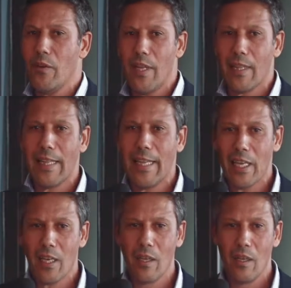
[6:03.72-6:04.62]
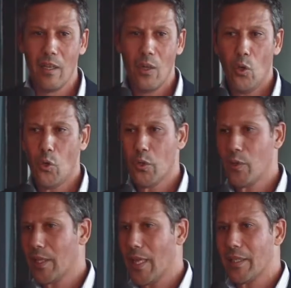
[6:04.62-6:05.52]
on that link or to
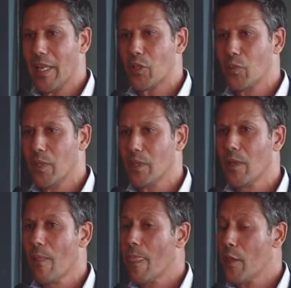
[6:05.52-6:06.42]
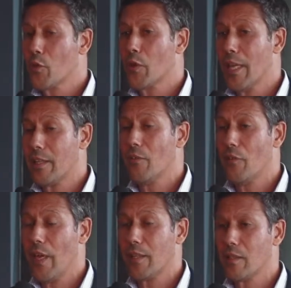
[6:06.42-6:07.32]
that attachment to get
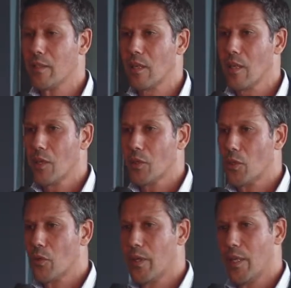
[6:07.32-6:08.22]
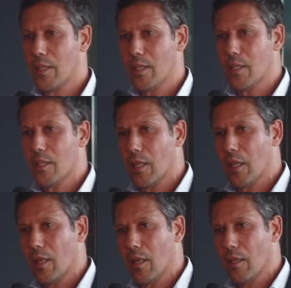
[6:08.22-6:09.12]
infected. So this is
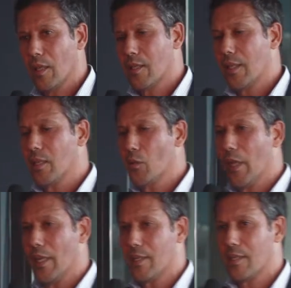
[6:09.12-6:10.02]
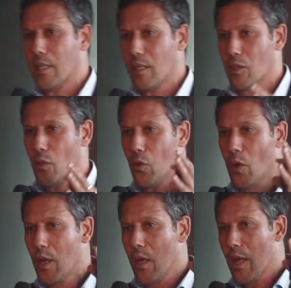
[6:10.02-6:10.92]
the things we are seeing. So
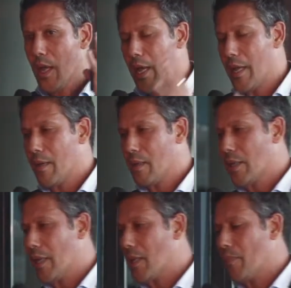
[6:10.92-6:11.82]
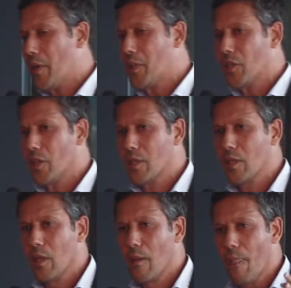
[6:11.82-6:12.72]
data
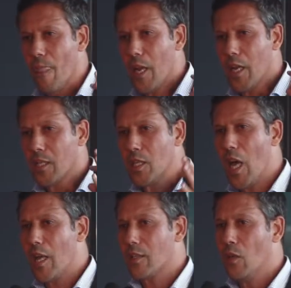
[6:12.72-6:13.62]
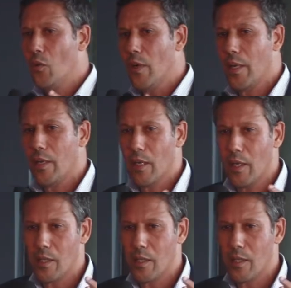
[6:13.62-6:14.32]
breaches is not only